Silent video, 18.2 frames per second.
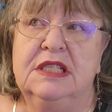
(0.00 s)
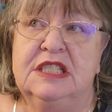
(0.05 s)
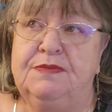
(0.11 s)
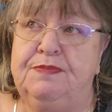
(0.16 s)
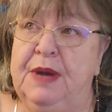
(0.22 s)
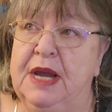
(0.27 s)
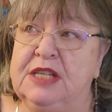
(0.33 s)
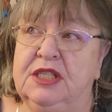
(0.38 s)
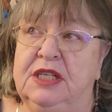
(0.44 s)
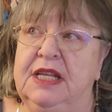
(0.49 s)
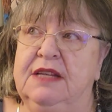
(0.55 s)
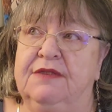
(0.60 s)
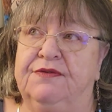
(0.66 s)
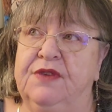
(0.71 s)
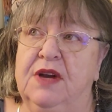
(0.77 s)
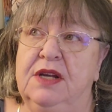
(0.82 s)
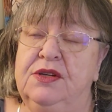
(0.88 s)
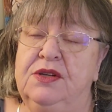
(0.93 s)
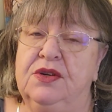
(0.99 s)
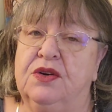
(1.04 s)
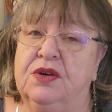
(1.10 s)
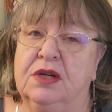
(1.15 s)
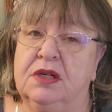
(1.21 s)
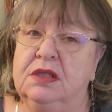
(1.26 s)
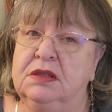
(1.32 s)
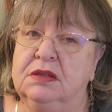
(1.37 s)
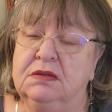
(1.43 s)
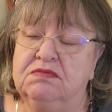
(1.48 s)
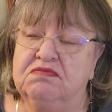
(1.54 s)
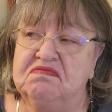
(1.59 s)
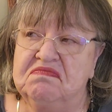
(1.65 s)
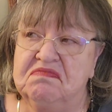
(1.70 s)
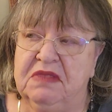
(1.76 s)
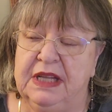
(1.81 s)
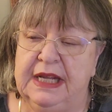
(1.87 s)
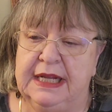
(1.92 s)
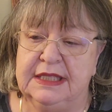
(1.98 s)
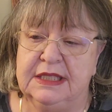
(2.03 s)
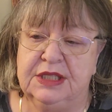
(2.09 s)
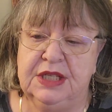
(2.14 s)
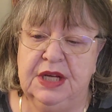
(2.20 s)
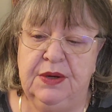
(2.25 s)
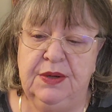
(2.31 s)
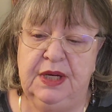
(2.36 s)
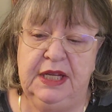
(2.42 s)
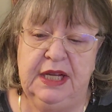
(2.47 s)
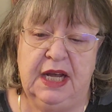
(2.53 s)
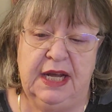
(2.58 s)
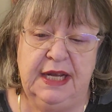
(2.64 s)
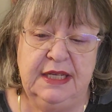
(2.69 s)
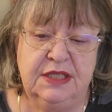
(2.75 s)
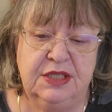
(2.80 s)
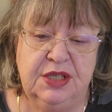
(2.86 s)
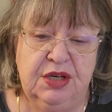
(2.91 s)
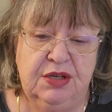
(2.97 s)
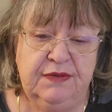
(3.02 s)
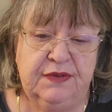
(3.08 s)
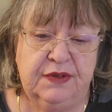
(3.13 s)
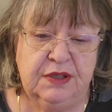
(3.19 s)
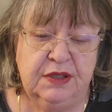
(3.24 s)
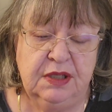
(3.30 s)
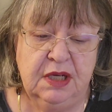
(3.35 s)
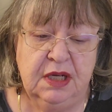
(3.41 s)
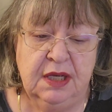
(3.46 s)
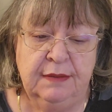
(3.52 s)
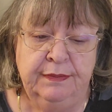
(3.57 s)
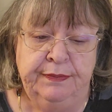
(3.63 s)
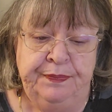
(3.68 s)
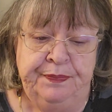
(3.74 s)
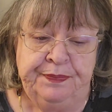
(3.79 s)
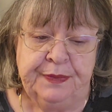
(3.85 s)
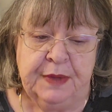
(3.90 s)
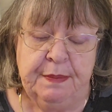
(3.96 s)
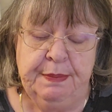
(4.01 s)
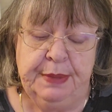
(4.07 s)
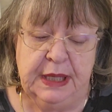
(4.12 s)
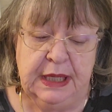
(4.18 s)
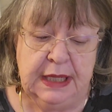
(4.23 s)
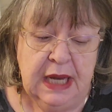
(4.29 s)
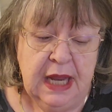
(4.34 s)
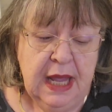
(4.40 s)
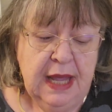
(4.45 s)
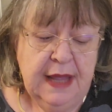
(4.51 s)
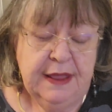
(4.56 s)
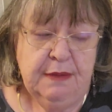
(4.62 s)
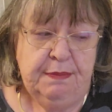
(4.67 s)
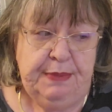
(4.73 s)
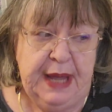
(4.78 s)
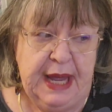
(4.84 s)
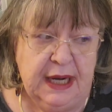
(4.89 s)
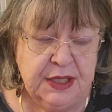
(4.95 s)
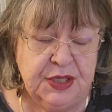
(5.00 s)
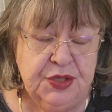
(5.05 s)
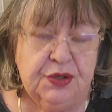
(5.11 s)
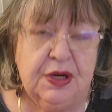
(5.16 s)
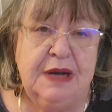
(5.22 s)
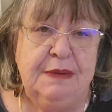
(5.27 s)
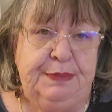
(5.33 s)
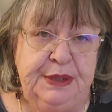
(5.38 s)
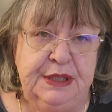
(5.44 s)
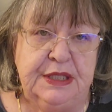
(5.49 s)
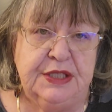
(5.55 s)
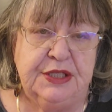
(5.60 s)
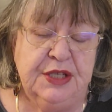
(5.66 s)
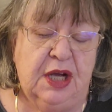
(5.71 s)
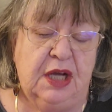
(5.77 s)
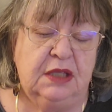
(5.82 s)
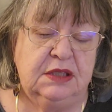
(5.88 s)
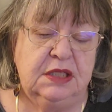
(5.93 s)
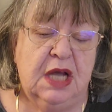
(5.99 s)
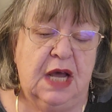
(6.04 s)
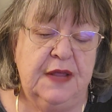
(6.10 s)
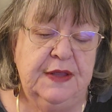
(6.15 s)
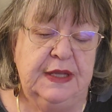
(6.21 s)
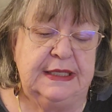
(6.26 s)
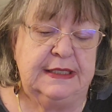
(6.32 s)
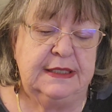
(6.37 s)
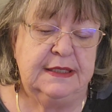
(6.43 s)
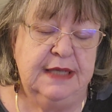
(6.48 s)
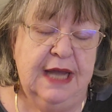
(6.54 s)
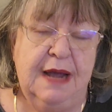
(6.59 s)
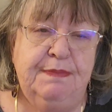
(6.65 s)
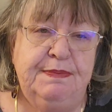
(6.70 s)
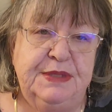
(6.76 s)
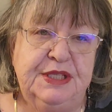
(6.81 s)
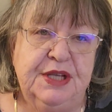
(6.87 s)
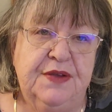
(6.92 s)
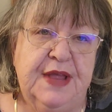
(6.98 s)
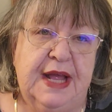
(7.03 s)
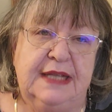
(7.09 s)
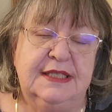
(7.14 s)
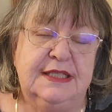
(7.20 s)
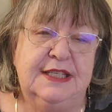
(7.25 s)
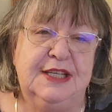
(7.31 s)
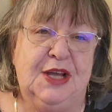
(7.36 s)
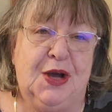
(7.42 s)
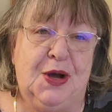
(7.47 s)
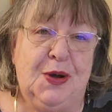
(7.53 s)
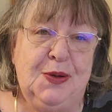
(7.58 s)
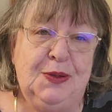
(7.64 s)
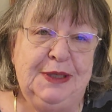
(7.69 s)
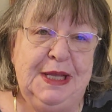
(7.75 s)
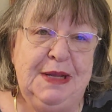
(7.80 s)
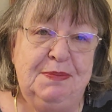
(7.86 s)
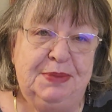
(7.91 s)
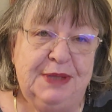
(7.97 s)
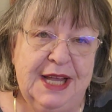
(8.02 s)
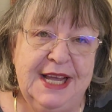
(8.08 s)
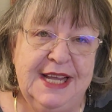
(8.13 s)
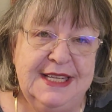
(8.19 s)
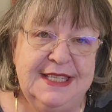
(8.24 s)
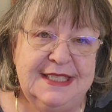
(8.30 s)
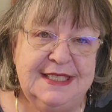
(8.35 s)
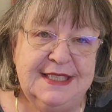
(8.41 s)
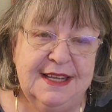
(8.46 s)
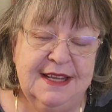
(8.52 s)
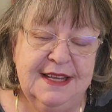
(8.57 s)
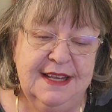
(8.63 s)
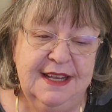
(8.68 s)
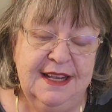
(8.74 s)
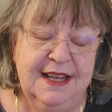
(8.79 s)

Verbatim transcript: especially the front door. That's totally iced over. But the back door, I put salt on the step, so that's the only place